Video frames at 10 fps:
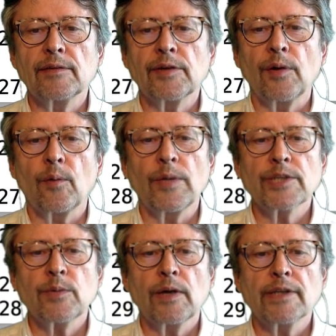
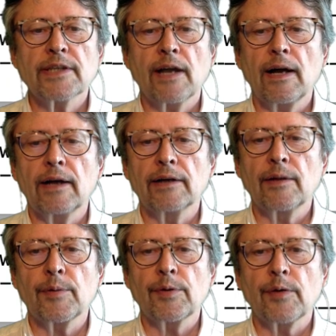which ones are
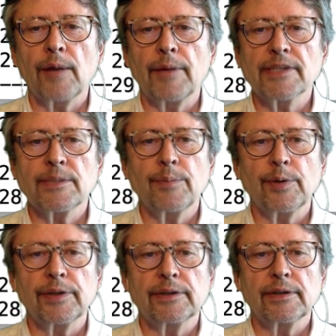programmed as
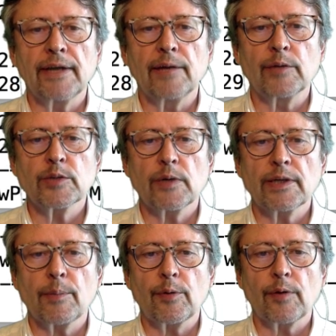input and which ones
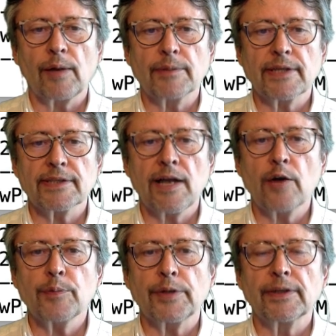are programmed as
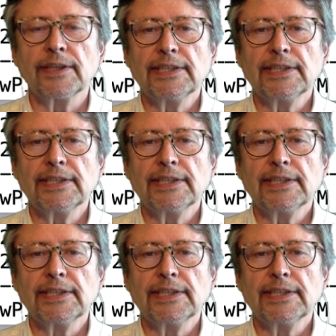output.